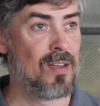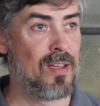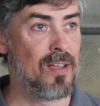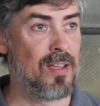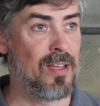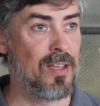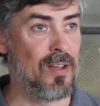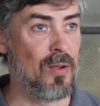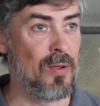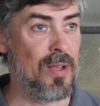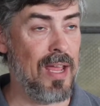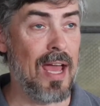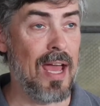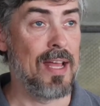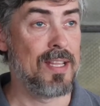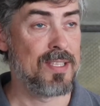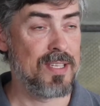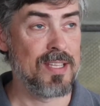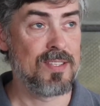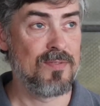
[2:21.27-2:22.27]

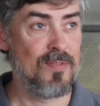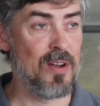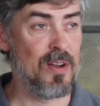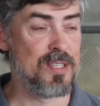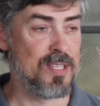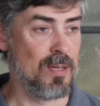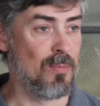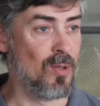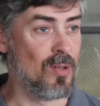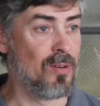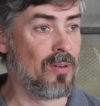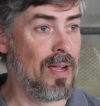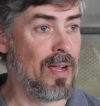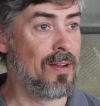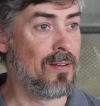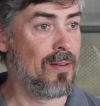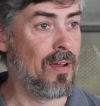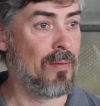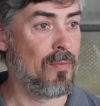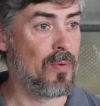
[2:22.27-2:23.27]
it's very similar,
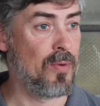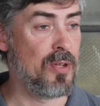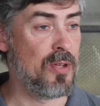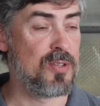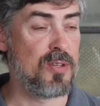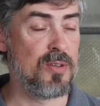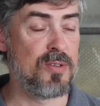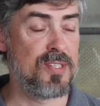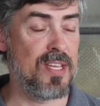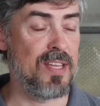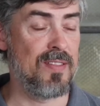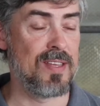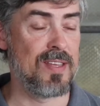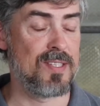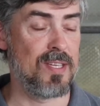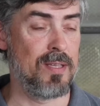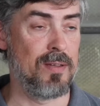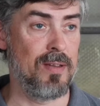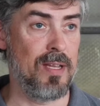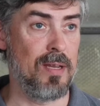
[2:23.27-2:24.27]
right? You see
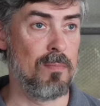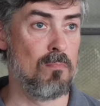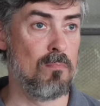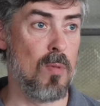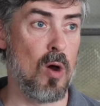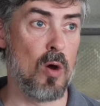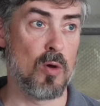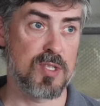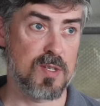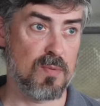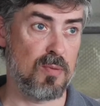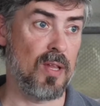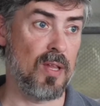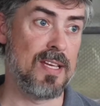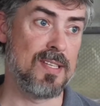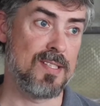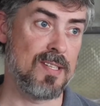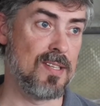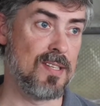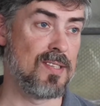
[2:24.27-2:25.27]
this in most
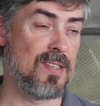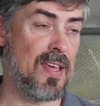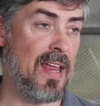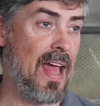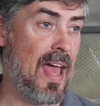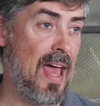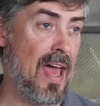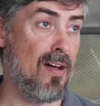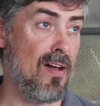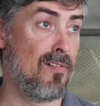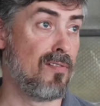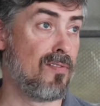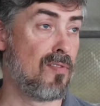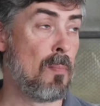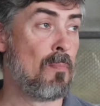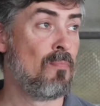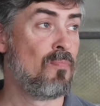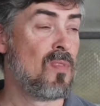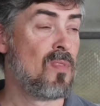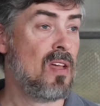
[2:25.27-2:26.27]
places that have
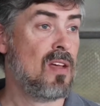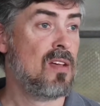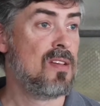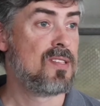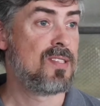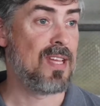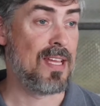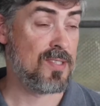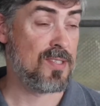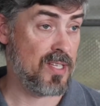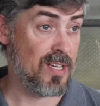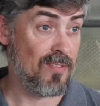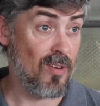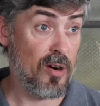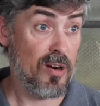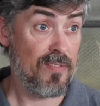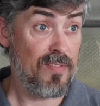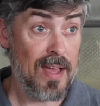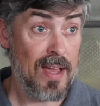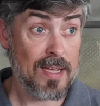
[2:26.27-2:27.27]
sensitive
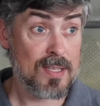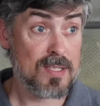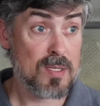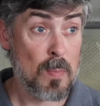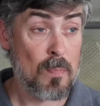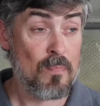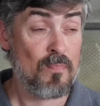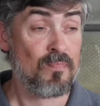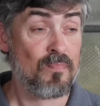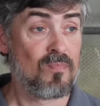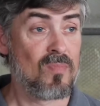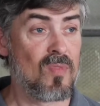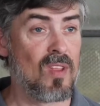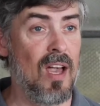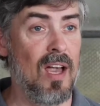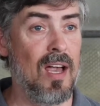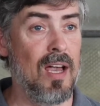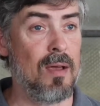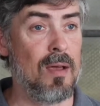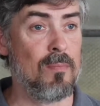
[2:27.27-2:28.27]
artifacts.
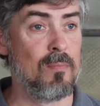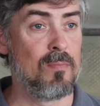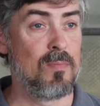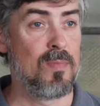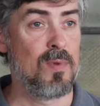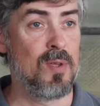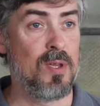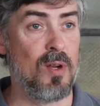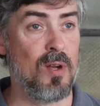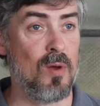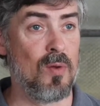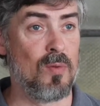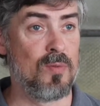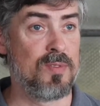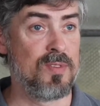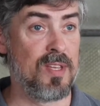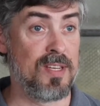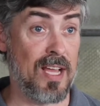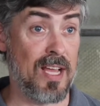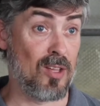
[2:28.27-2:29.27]

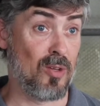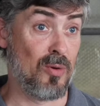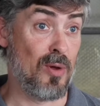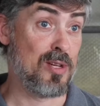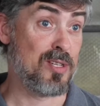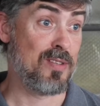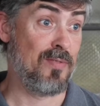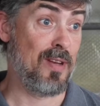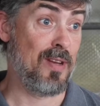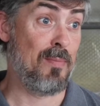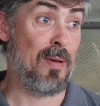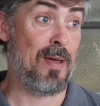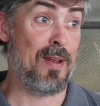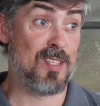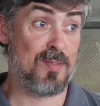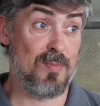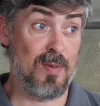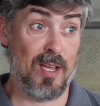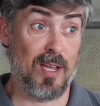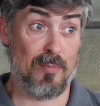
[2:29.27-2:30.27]
The Declaration of
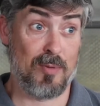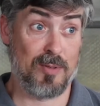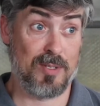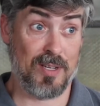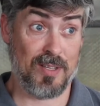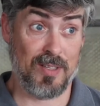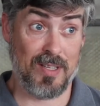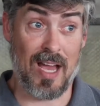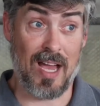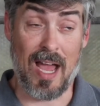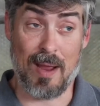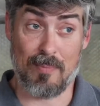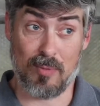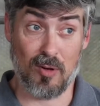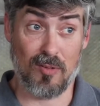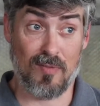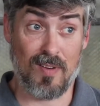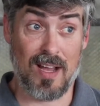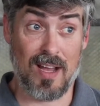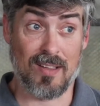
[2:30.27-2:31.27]
Independence being a particularly
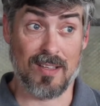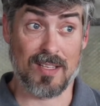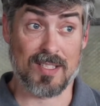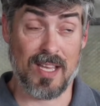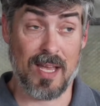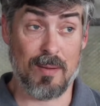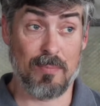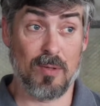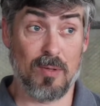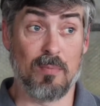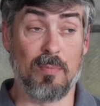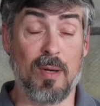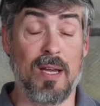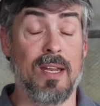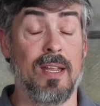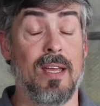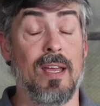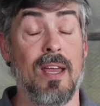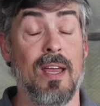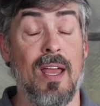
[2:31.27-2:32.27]
high-profile example,
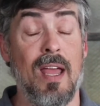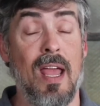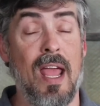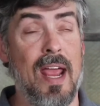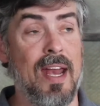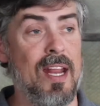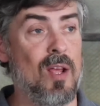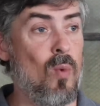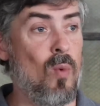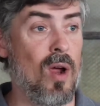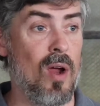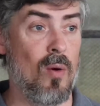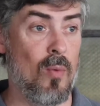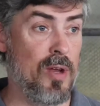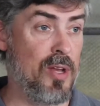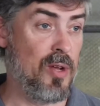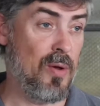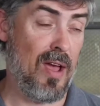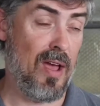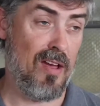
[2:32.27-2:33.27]
but anywhere
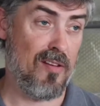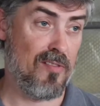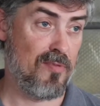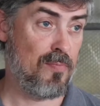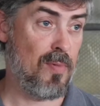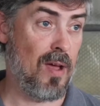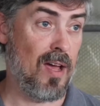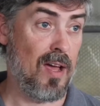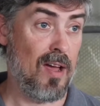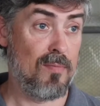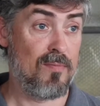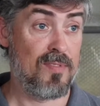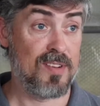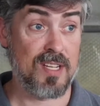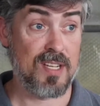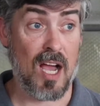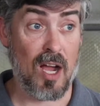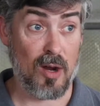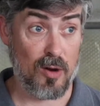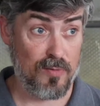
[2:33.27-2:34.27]
where you have
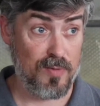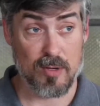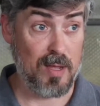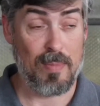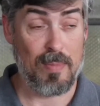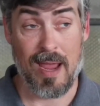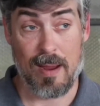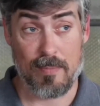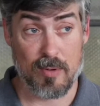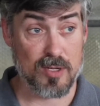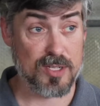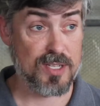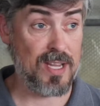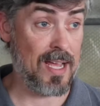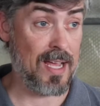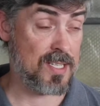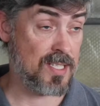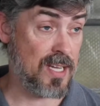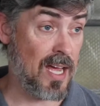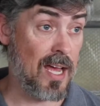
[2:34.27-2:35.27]
photography, papers,
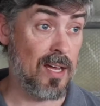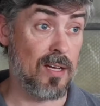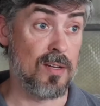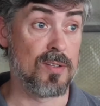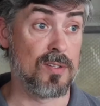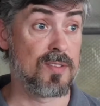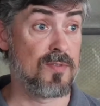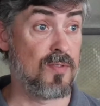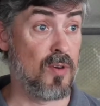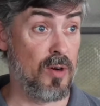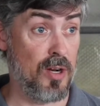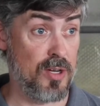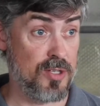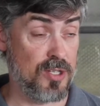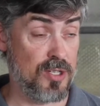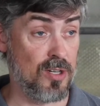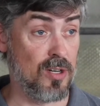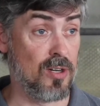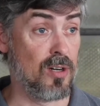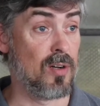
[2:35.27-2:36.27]
textiles,
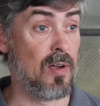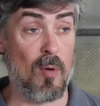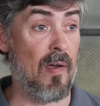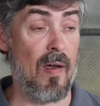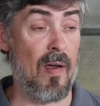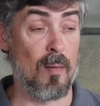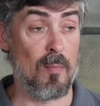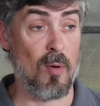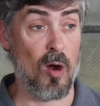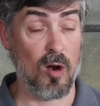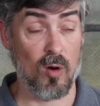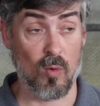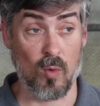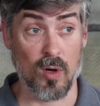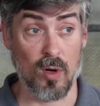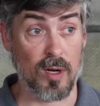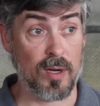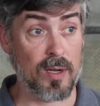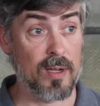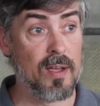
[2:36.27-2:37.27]
furniture,
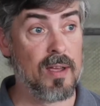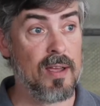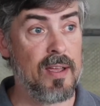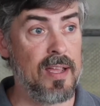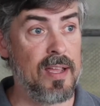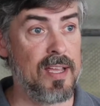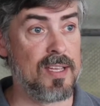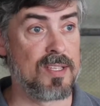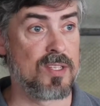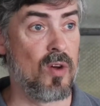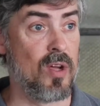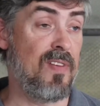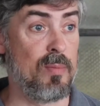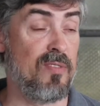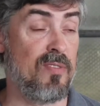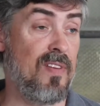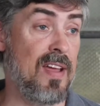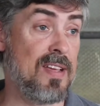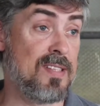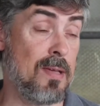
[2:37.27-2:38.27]
artwork is going to be
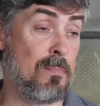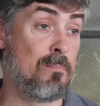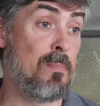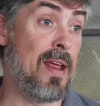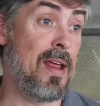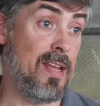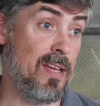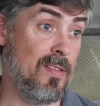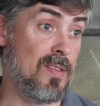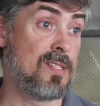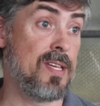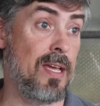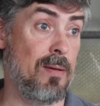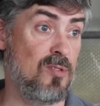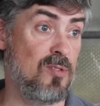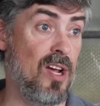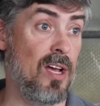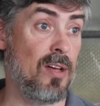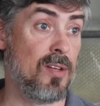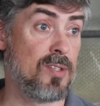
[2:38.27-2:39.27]
facing many of the same
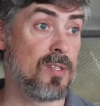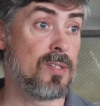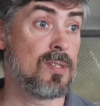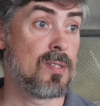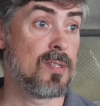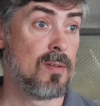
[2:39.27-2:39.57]
challenges.